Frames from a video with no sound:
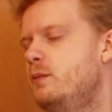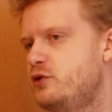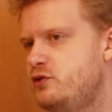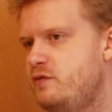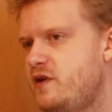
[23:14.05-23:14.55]

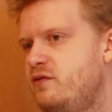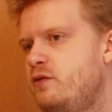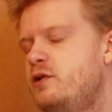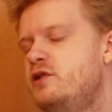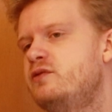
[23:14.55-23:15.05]
preserve that
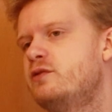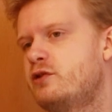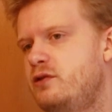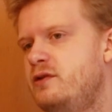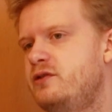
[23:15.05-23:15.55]
voice for
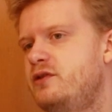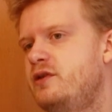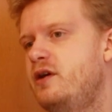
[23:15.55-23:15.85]
current